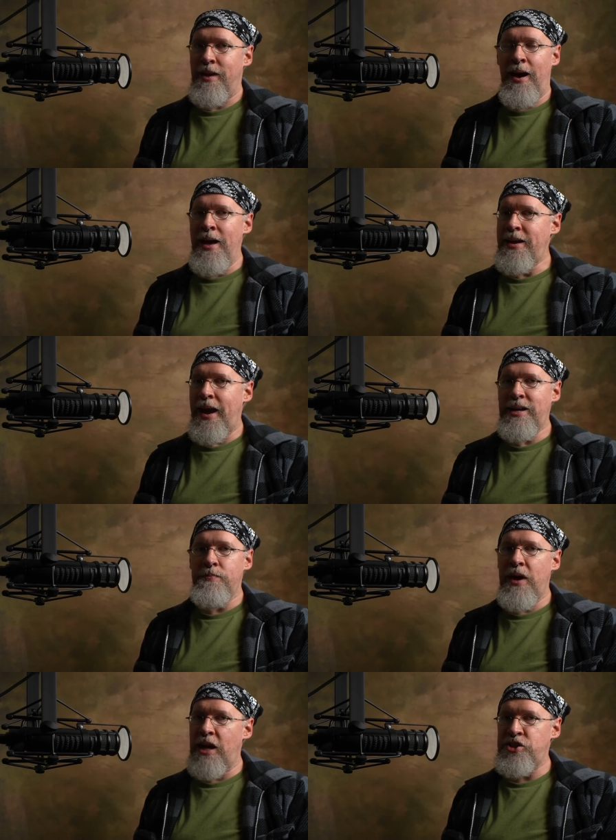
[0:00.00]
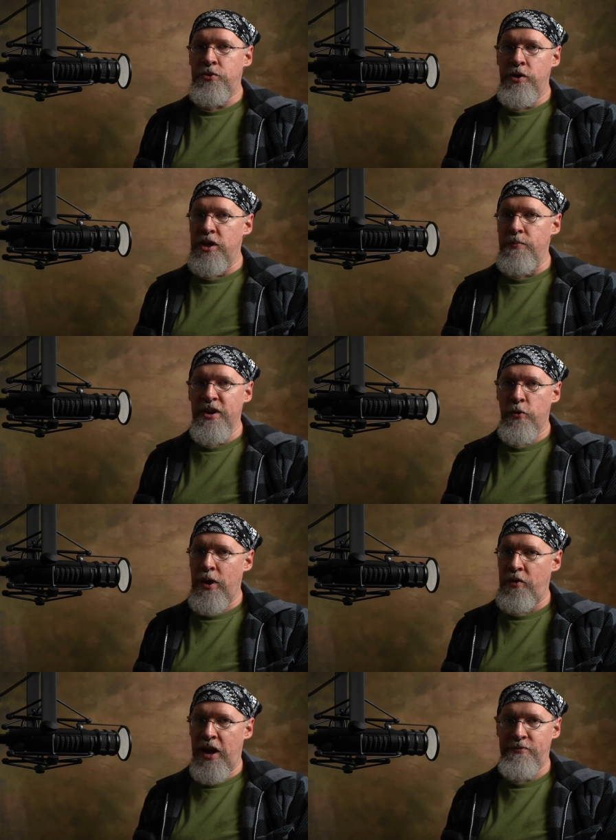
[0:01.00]
I can't imagine they're going to be
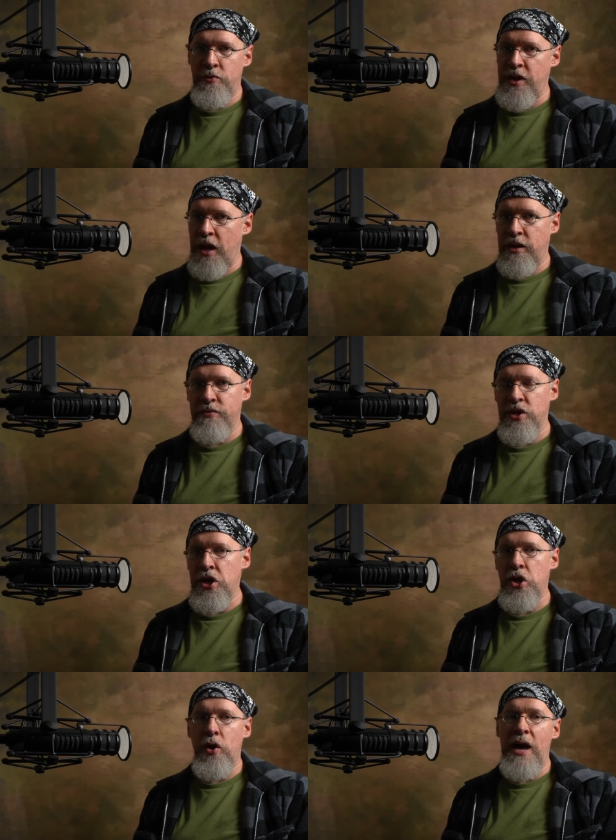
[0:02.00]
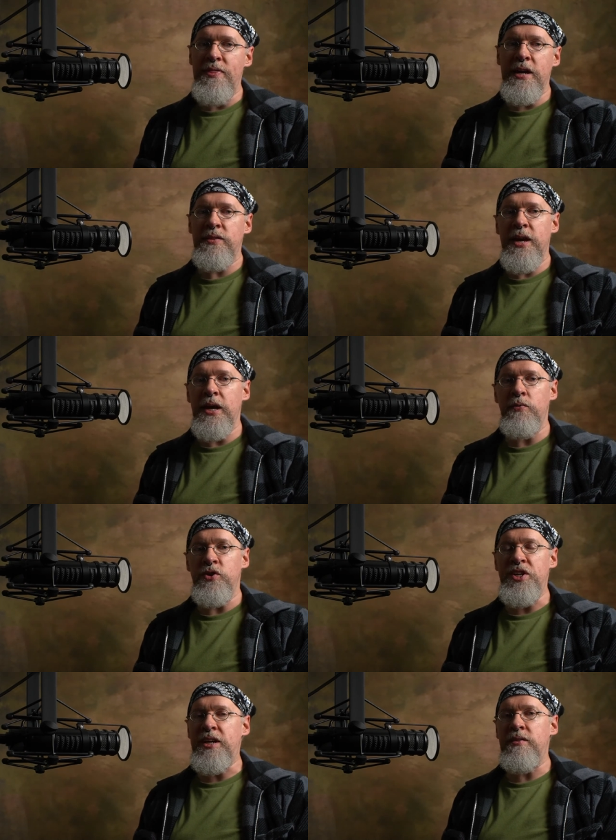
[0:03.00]
around after the end of the year. I think they
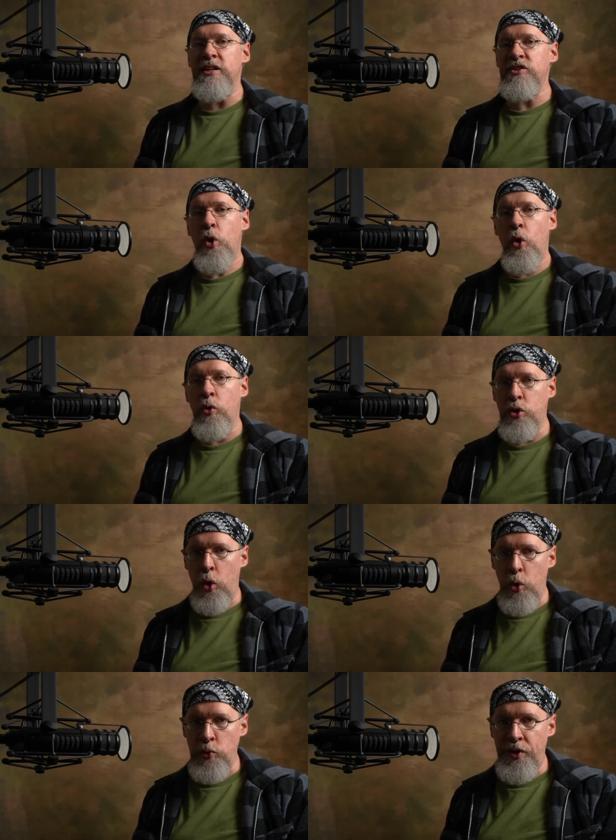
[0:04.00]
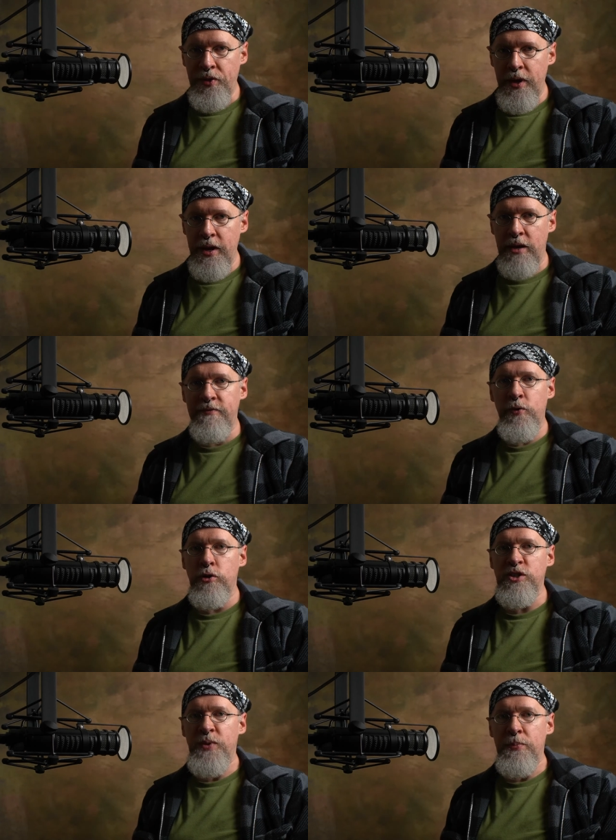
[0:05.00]
did this whole gold thing and
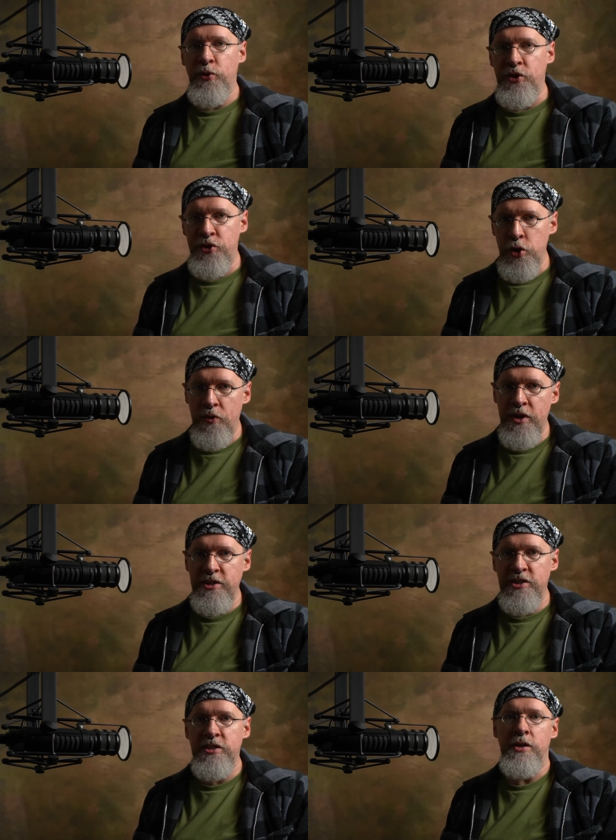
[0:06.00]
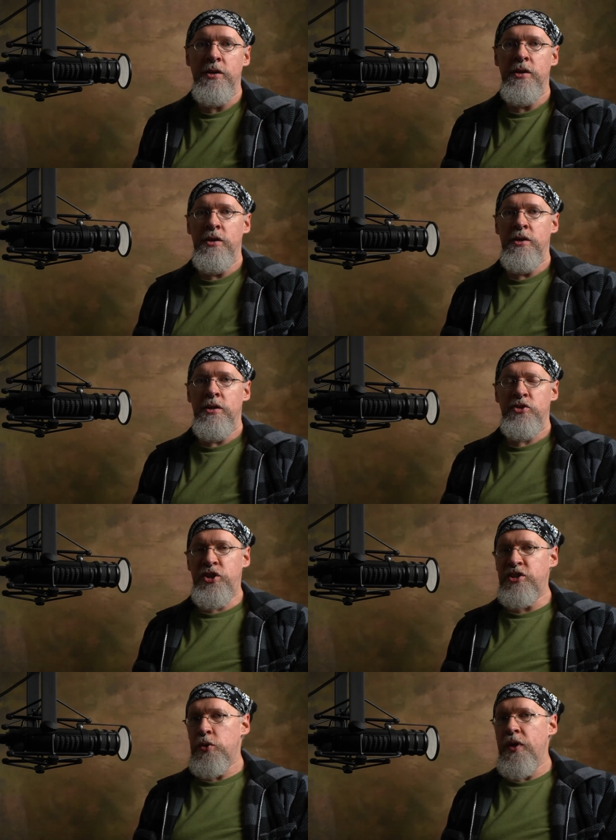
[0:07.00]
forced people to do this
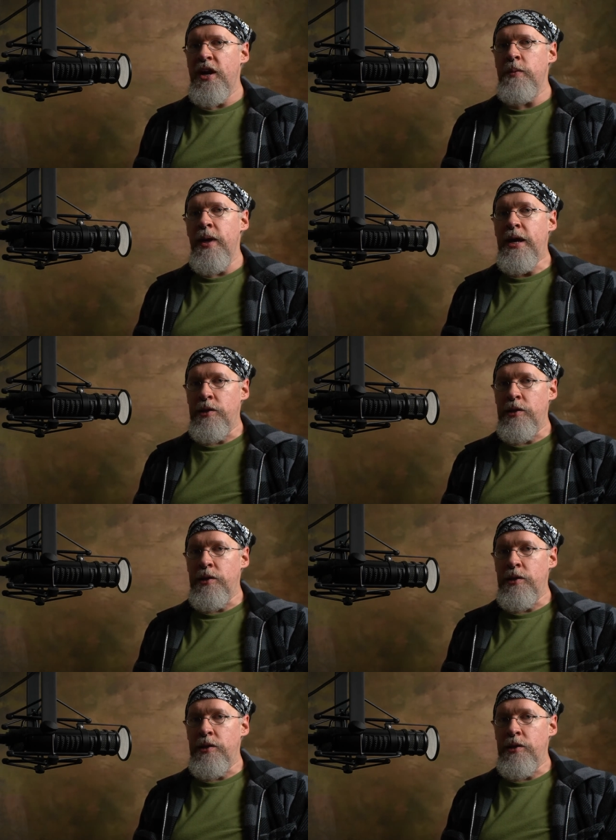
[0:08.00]
just so they could make a